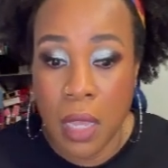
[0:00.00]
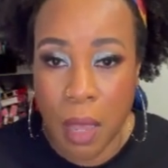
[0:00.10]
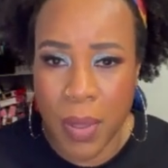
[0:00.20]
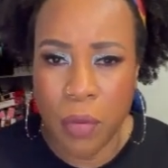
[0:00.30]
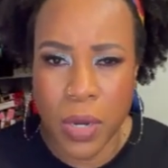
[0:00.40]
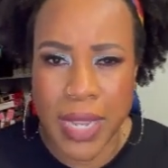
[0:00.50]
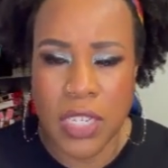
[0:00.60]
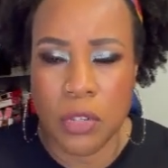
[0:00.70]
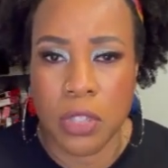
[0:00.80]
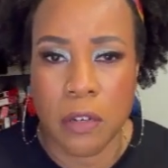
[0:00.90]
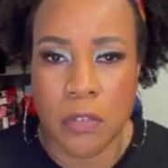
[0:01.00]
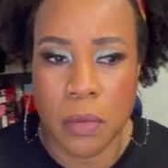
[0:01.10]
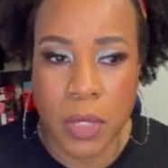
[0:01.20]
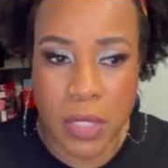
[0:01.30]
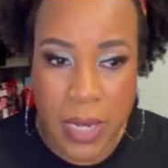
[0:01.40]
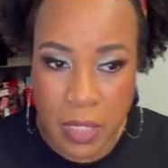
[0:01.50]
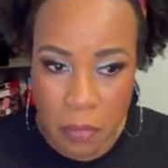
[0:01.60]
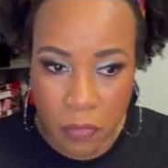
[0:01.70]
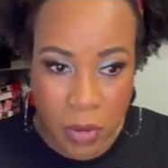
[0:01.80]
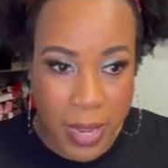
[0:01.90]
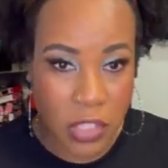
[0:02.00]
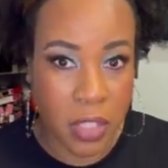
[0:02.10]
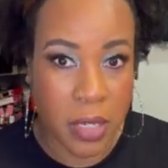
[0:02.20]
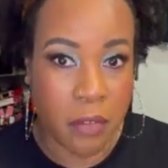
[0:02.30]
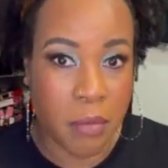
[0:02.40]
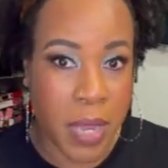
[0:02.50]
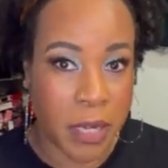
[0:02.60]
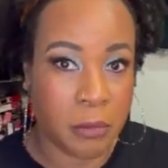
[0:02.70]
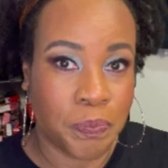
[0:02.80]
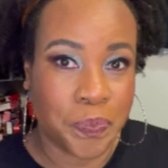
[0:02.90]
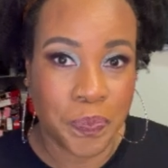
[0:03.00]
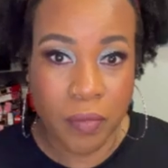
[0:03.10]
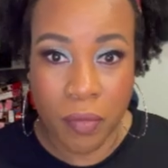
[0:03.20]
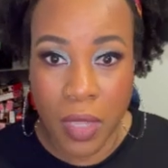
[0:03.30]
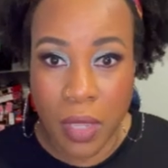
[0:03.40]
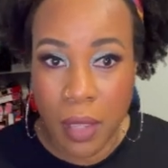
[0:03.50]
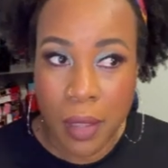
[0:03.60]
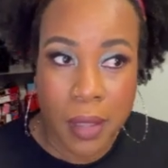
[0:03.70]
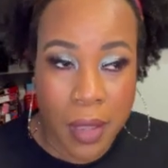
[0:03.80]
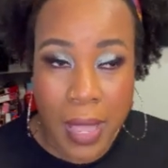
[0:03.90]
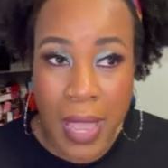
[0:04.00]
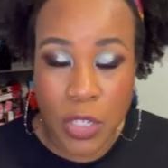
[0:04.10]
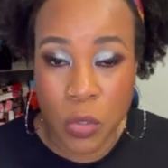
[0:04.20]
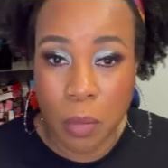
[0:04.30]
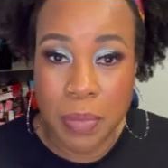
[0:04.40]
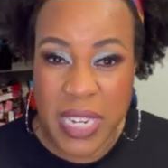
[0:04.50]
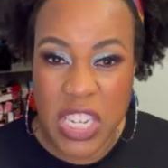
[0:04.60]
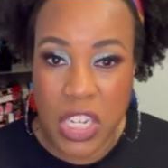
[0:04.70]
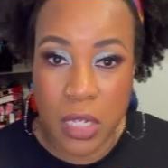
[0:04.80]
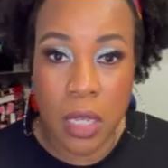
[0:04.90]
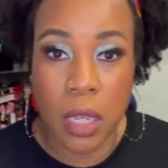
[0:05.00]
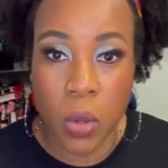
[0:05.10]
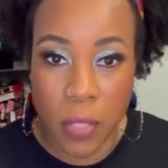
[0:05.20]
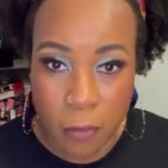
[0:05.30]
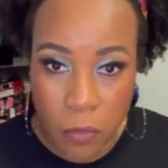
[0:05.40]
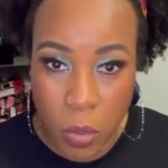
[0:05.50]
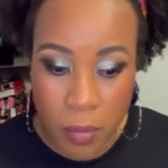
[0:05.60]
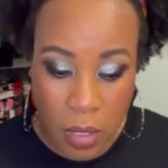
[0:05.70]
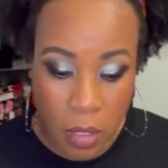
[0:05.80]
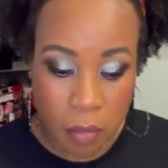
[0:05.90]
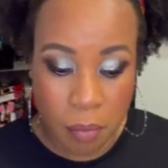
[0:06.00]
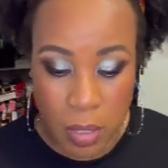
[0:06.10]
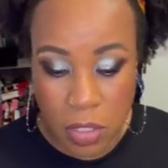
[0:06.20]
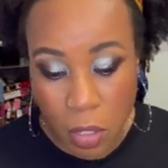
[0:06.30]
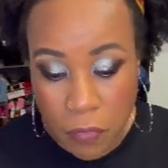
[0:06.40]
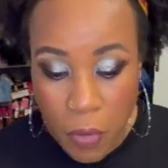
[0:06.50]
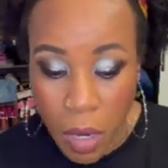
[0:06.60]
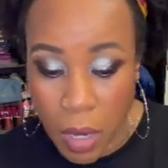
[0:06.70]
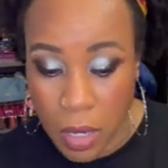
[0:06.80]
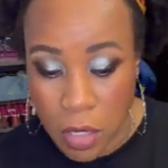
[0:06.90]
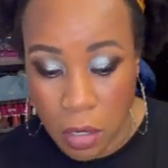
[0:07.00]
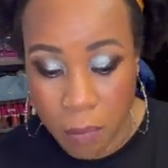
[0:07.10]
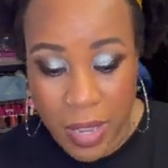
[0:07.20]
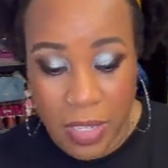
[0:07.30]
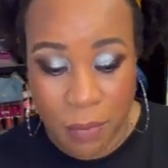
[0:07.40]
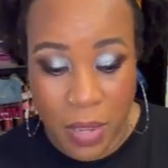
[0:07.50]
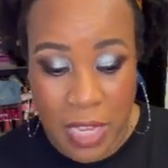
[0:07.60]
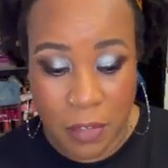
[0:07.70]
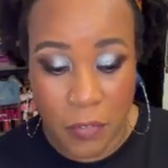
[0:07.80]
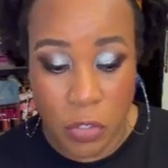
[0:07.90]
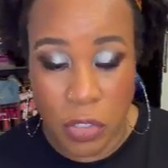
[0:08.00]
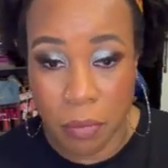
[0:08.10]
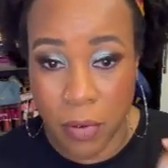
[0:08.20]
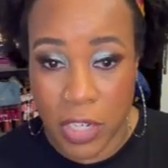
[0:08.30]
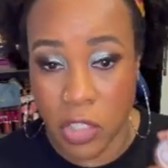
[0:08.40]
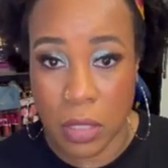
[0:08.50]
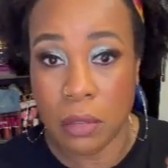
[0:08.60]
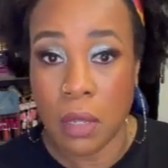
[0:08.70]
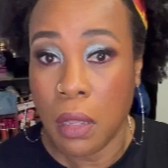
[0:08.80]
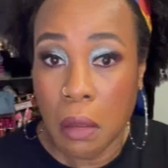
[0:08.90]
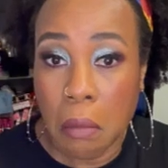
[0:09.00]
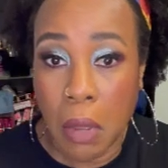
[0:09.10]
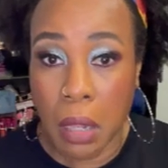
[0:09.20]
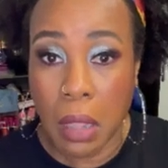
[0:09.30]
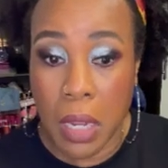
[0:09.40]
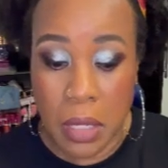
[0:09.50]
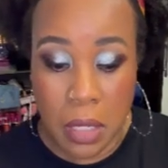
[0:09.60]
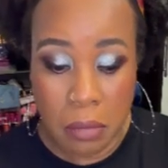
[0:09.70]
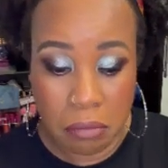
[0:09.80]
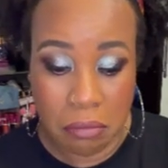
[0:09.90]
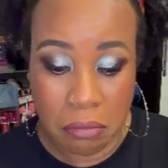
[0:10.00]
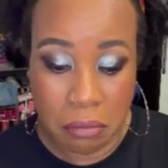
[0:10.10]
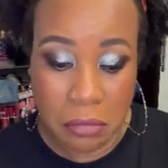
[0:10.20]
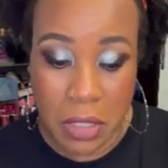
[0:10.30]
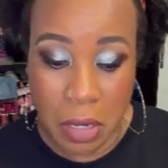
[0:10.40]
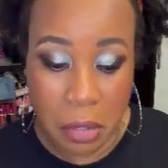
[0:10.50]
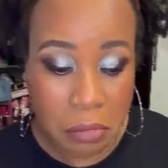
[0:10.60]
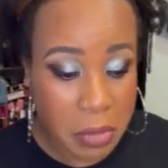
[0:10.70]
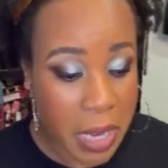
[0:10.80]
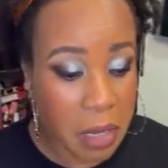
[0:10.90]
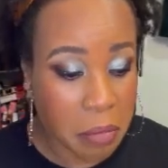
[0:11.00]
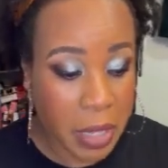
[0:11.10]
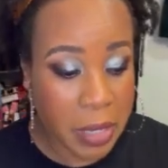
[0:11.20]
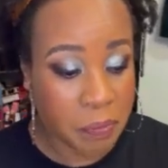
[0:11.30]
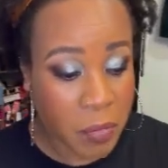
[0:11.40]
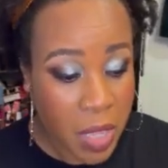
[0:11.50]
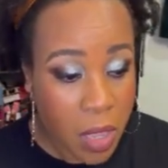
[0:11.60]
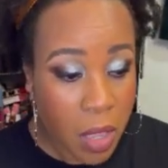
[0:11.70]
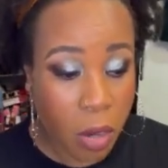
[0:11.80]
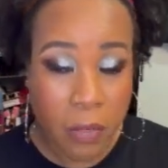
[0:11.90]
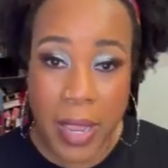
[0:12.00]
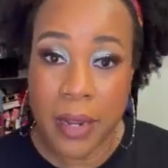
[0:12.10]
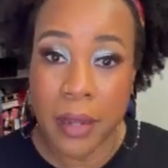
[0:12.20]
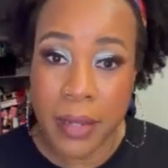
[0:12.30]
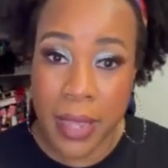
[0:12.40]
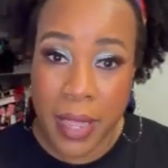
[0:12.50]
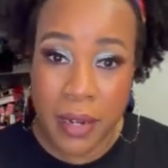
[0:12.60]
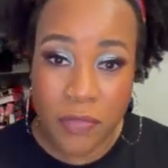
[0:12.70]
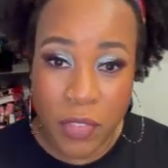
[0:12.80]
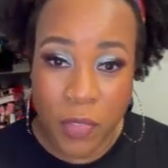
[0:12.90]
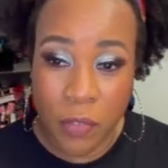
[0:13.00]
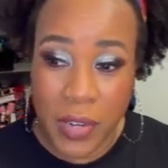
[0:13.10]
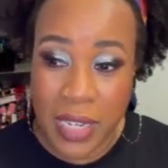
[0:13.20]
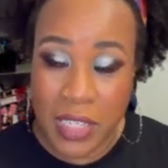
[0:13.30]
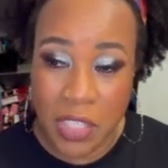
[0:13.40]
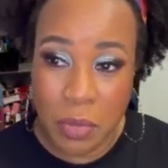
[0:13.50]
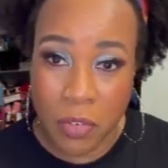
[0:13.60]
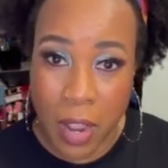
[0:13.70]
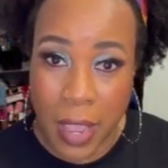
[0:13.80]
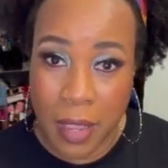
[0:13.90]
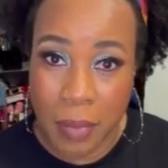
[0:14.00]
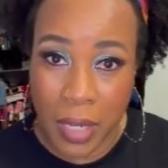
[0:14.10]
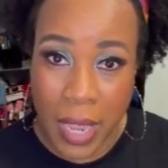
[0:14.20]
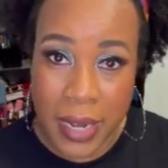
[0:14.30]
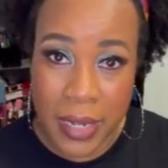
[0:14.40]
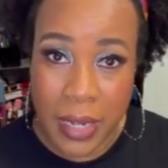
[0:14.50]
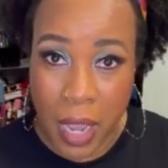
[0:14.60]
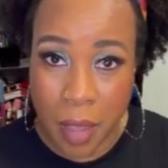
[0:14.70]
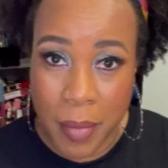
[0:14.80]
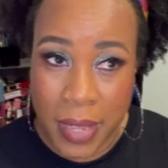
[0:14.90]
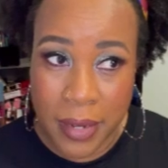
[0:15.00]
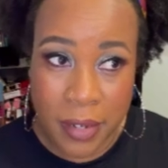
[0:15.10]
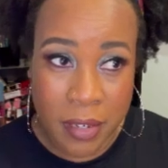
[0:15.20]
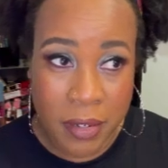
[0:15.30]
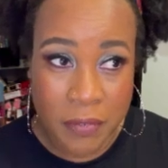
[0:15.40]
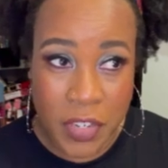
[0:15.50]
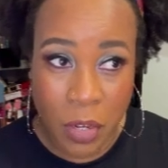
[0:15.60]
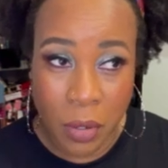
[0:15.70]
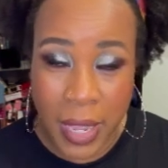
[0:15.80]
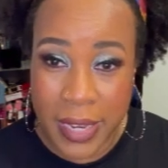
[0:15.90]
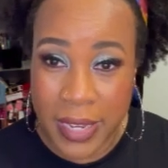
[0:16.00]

But I would like to use it a few more times before I actually give my actual opinion on the formula. But so far, you know, as a first impression, I like it. You know, can't complain. All right, again, don't forget to subscribe, like, comment, and if you don't like